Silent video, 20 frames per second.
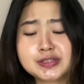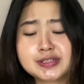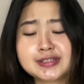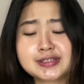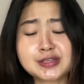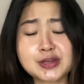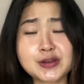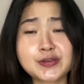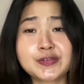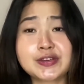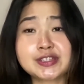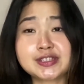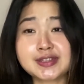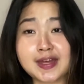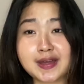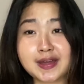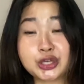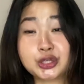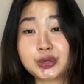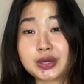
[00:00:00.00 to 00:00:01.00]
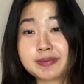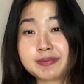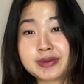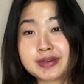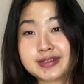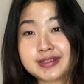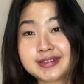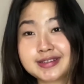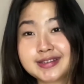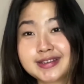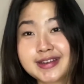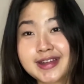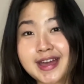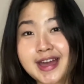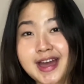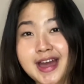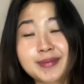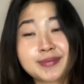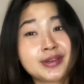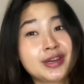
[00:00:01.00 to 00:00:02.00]
service agreement.
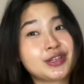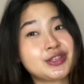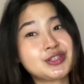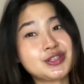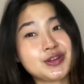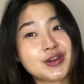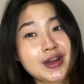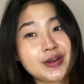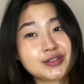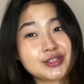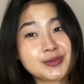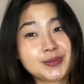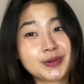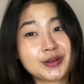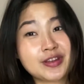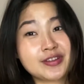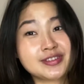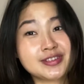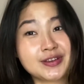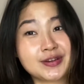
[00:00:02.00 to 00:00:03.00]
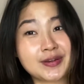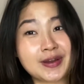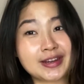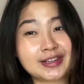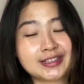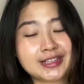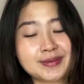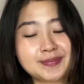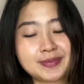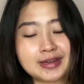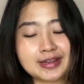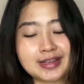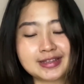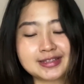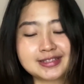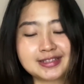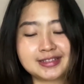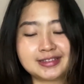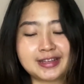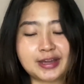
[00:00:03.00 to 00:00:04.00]
I'm not sure how to pronounce it correctly, but
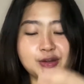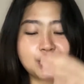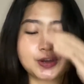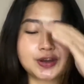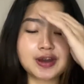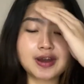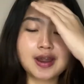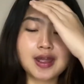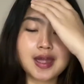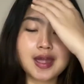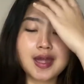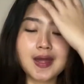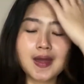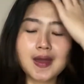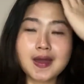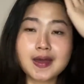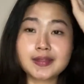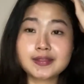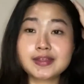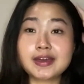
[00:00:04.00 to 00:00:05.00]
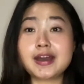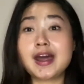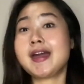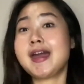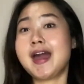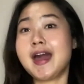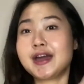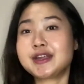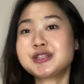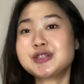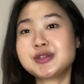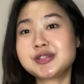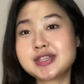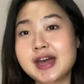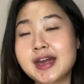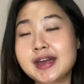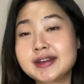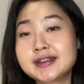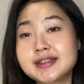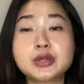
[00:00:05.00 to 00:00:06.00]
it's a letter that I had to
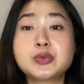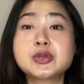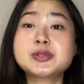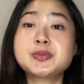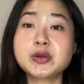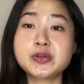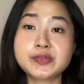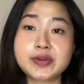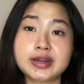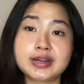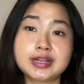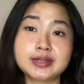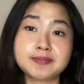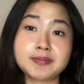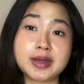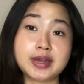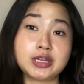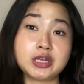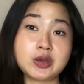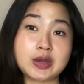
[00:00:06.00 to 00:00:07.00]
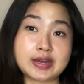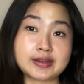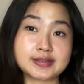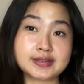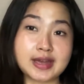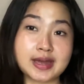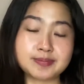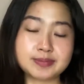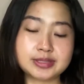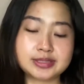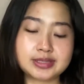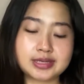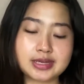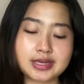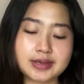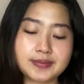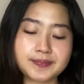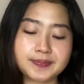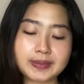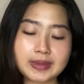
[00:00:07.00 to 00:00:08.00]
sign that was provided by the US
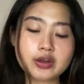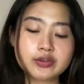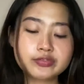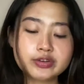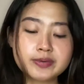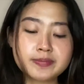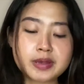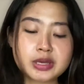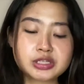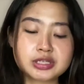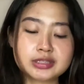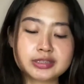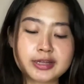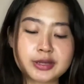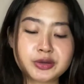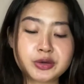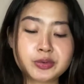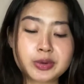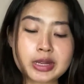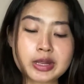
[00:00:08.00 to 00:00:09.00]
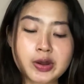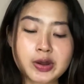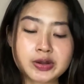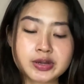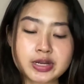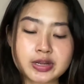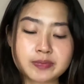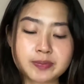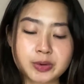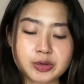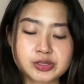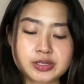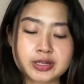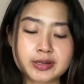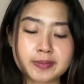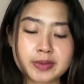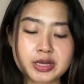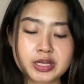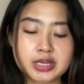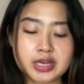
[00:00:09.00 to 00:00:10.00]
Embassy. Confirmation letter regarding
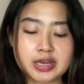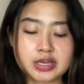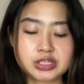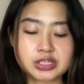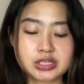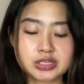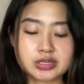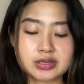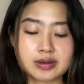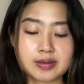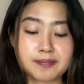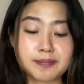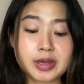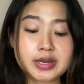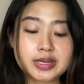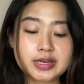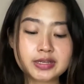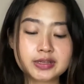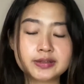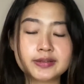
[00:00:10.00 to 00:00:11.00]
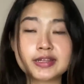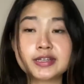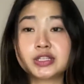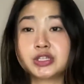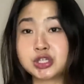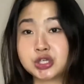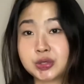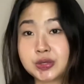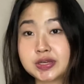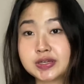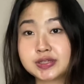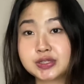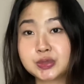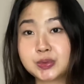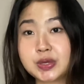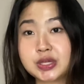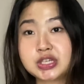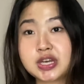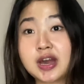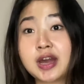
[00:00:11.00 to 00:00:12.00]
personal medical insurance,
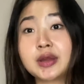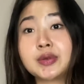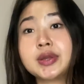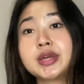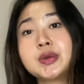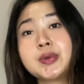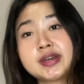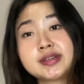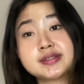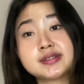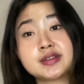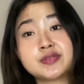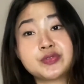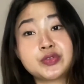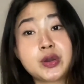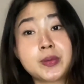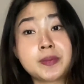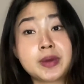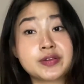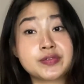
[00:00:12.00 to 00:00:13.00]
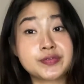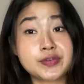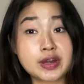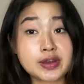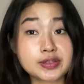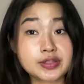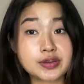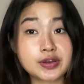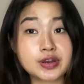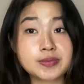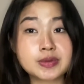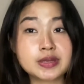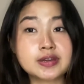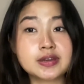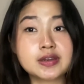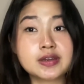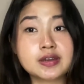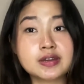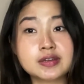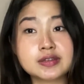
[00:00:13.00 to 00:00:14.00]
which I requested from my father
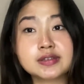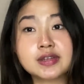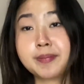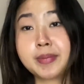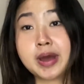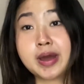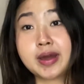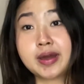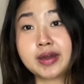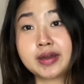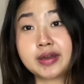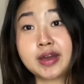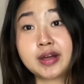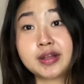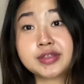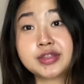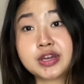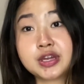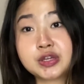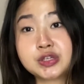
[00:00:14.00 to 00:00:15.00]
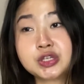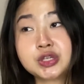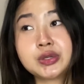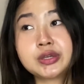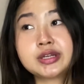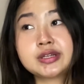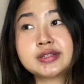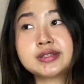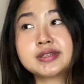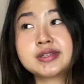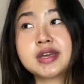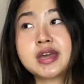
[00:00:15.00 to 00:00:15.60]
because my health insurance